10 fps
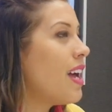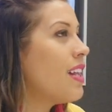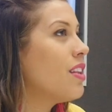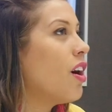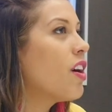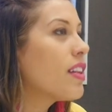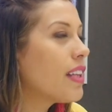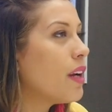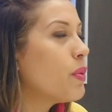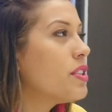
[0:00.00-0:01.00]
and the art
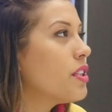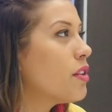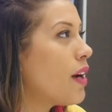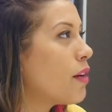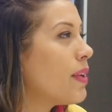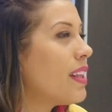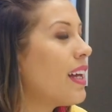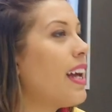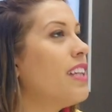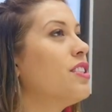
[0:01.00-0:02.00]
that I would see around me
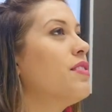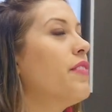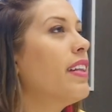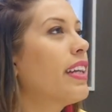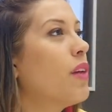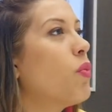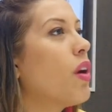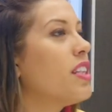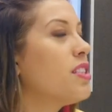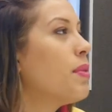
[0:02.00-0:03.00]
that I just felt like I
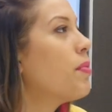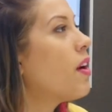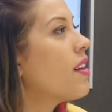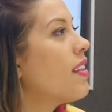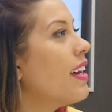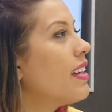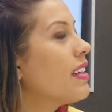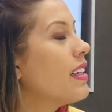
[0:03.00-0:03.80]
wanted to be part of that.